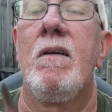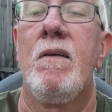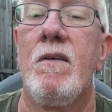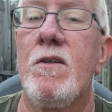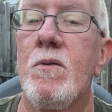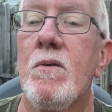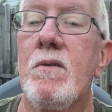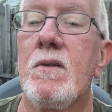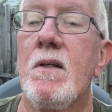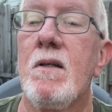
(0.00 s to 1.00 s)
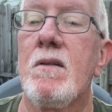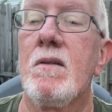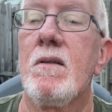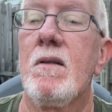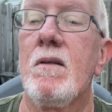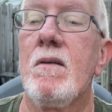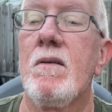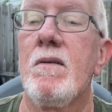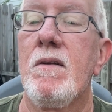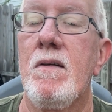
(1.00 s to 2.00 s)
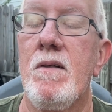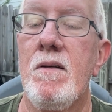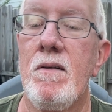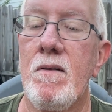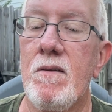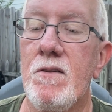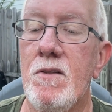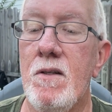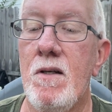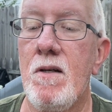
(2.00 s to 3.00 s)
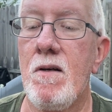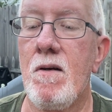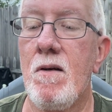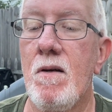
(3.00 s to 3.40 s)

This one's got on here, let's see here.